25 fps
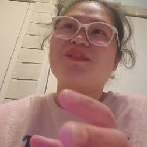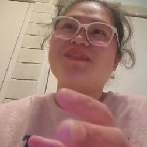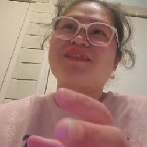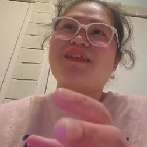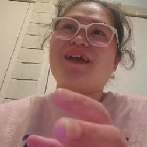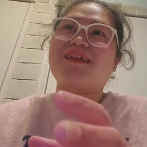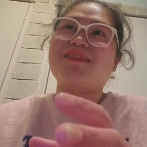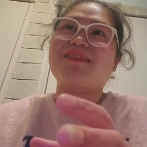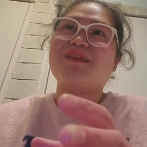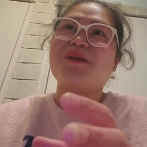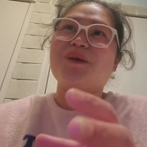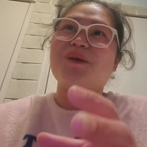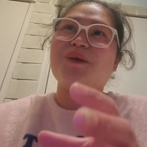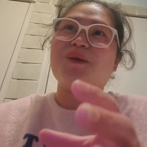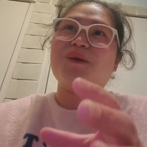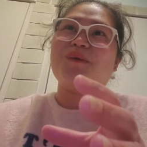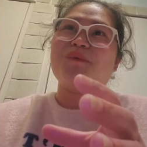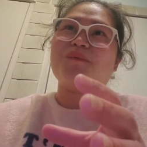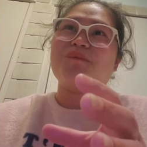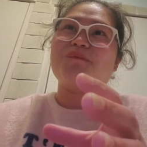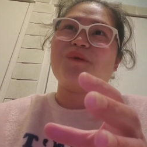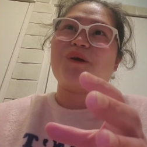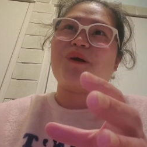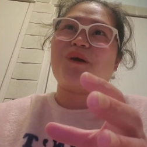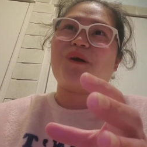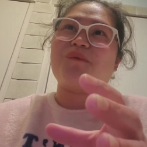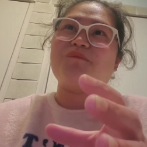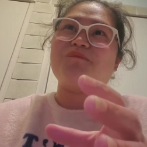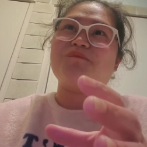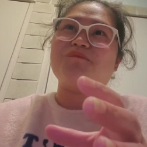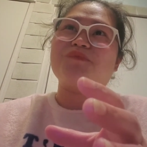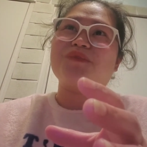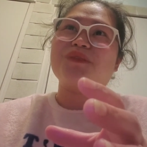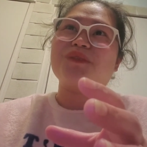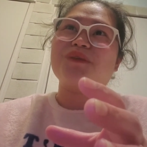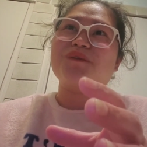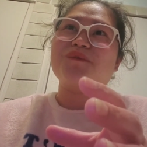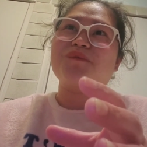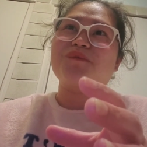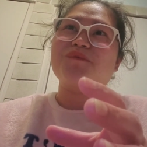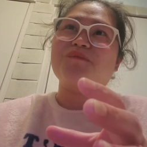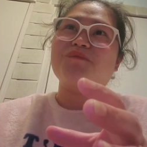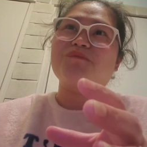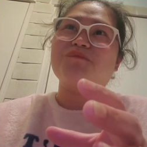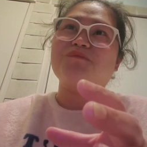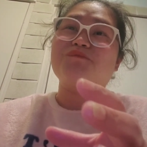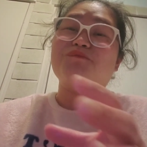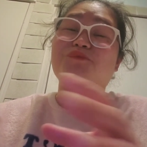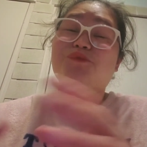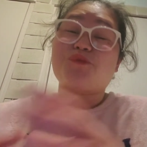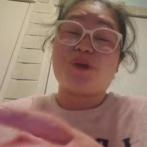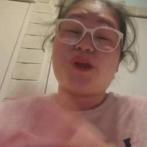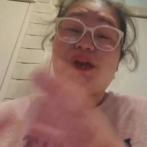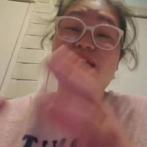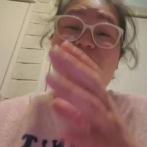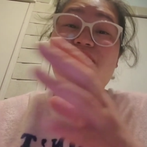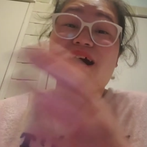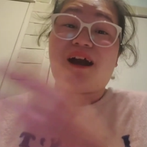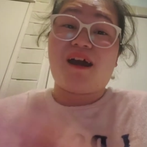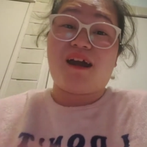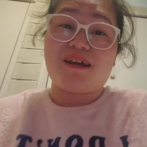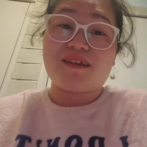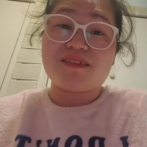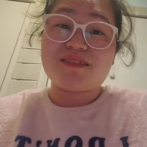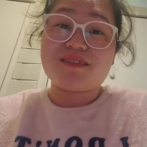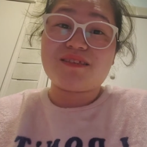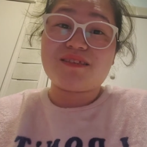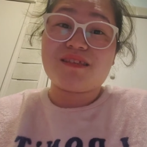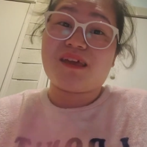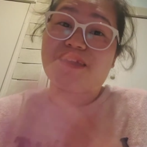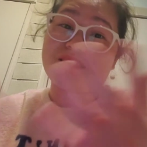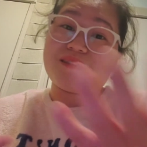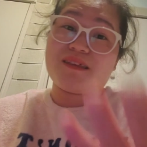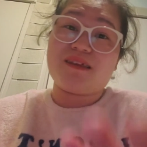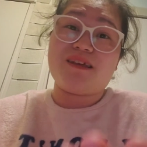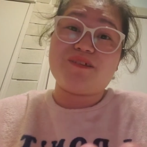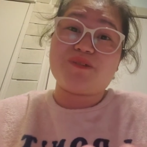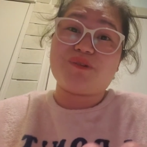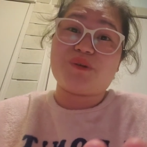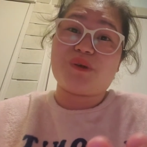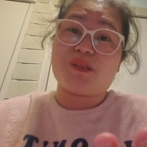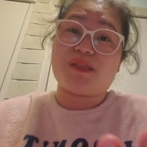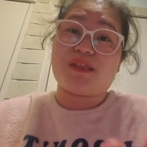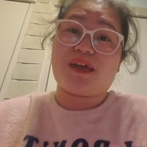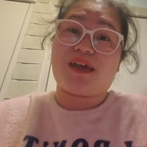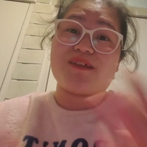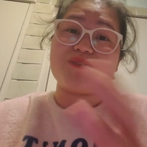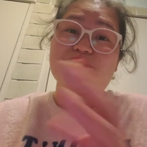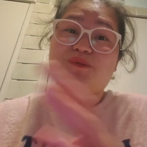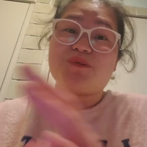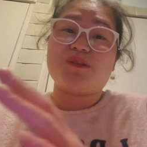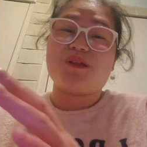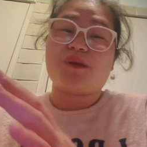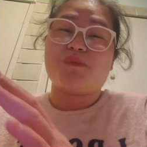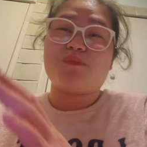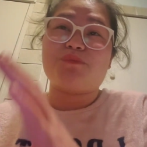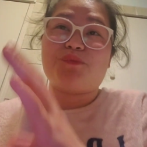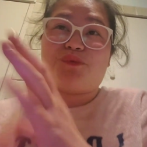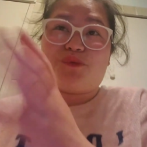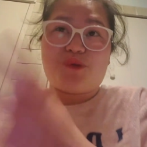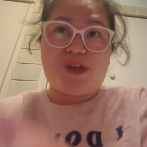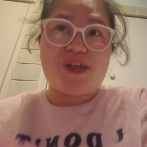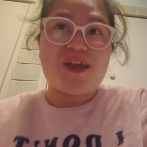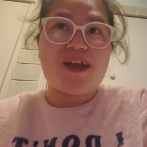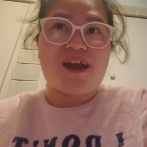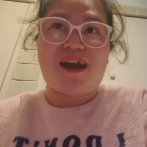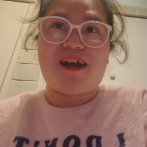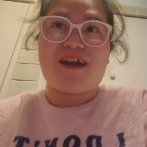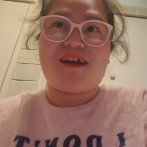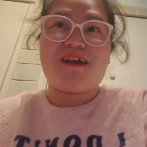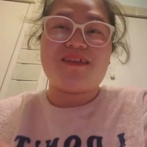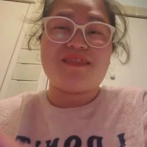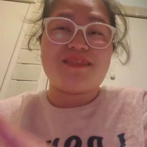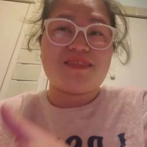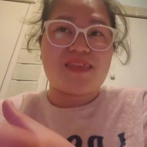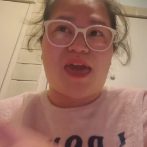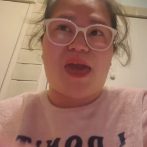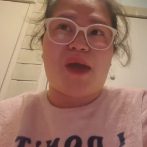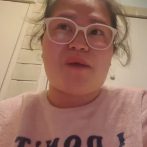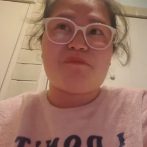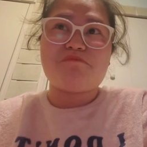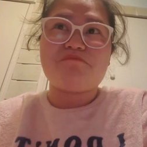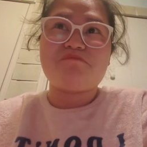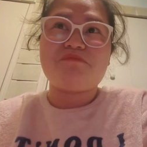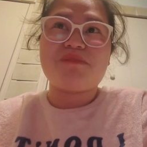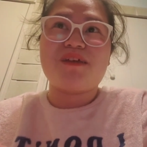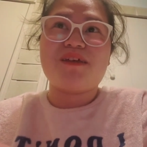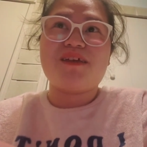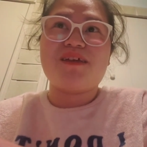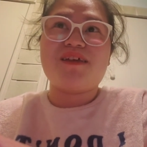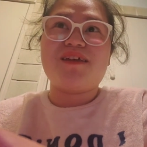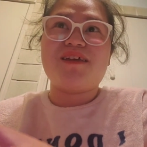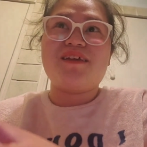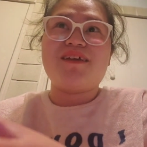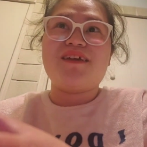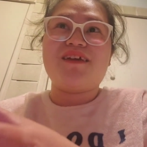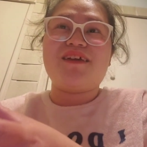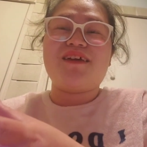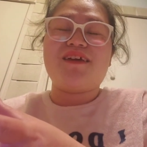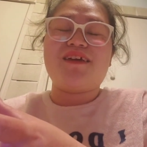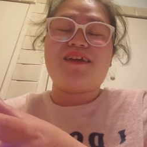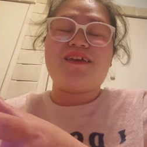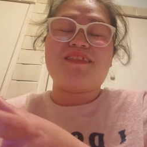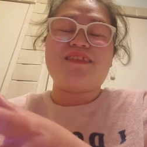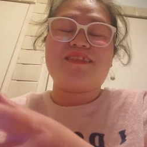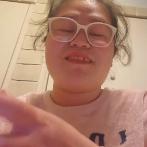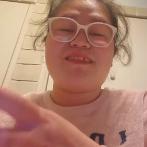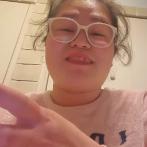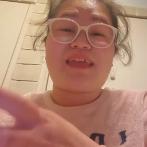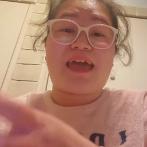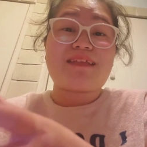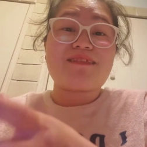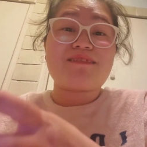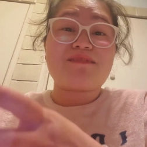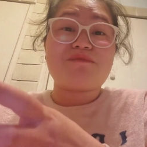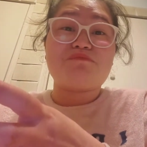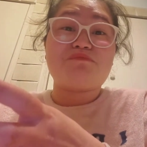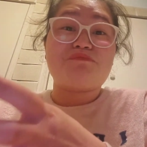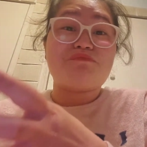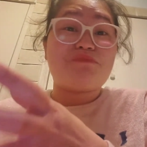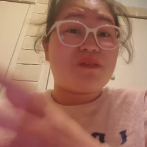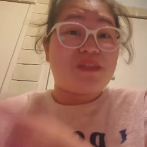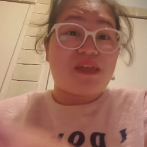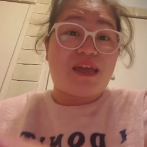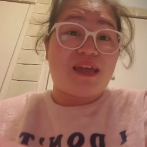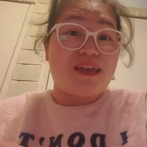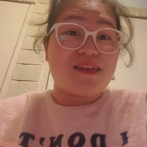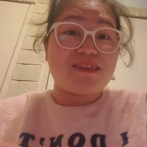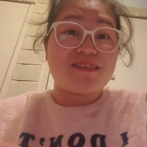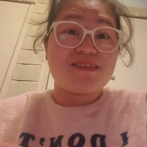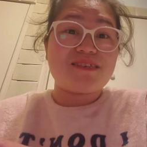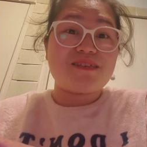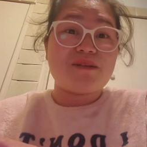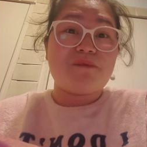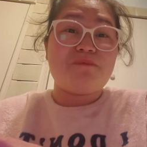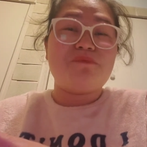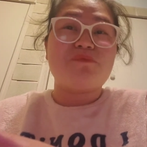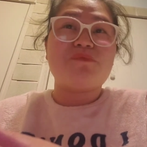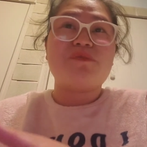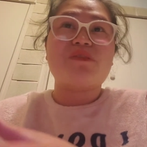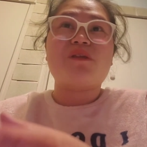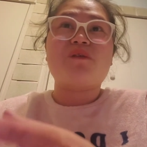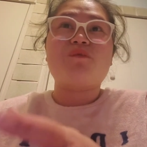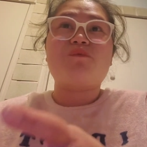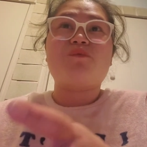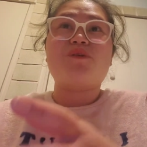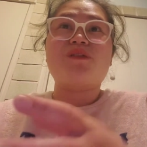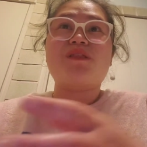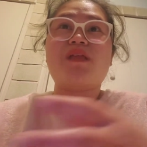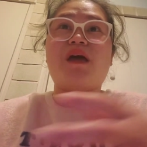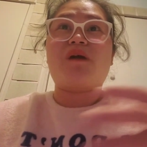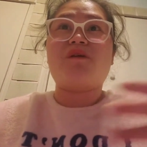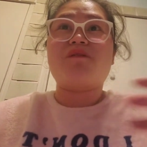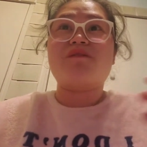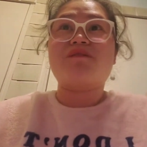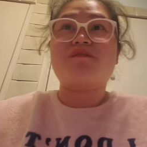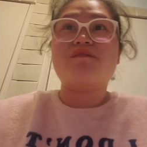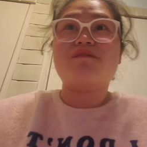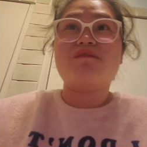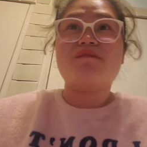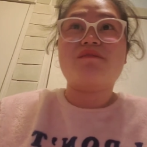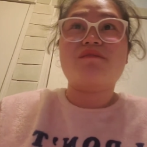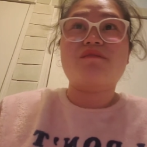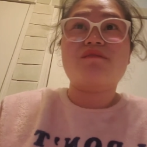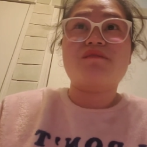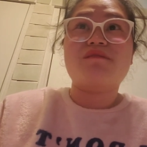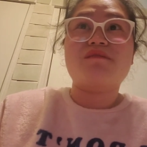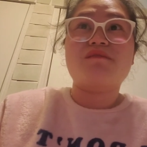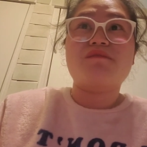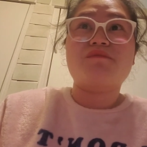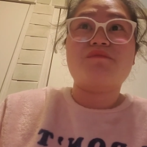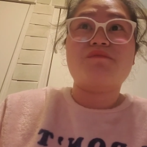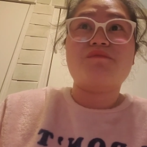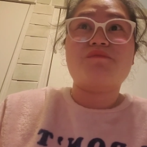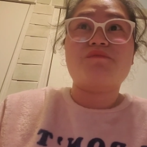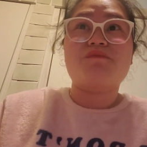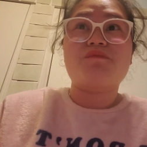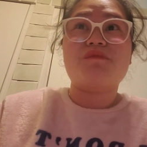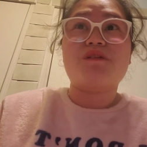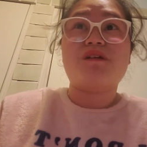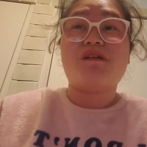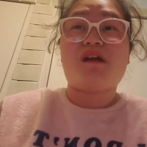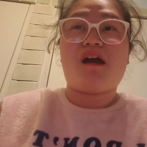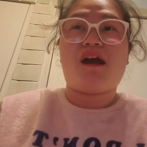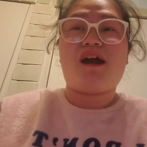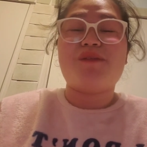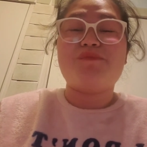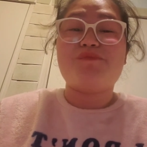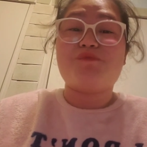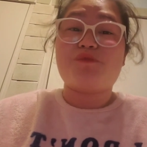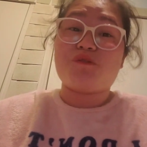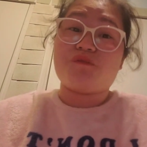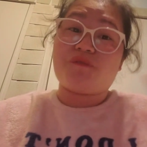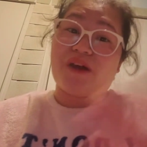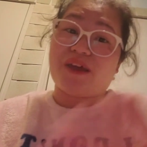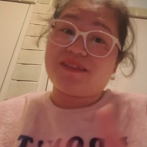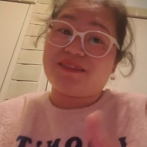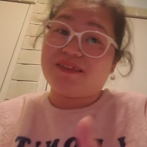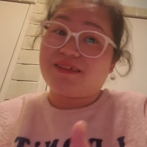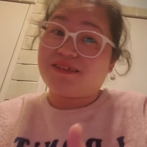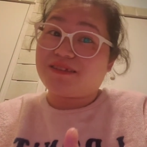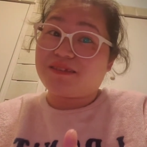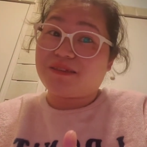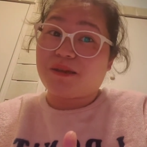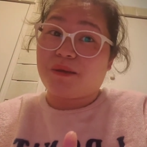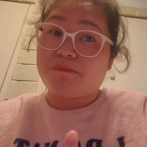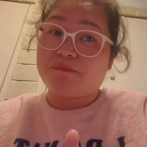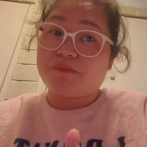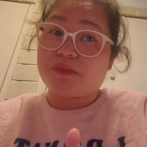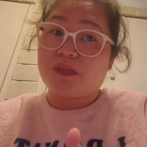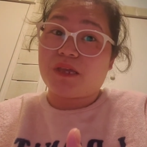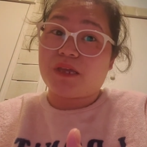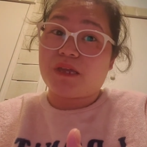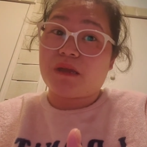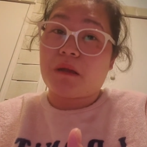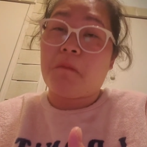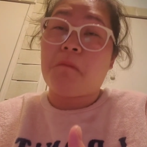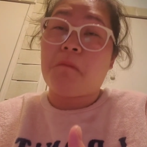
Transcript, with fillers: not um, bring us, like the Israelites, will not bring them in that place without God providing something.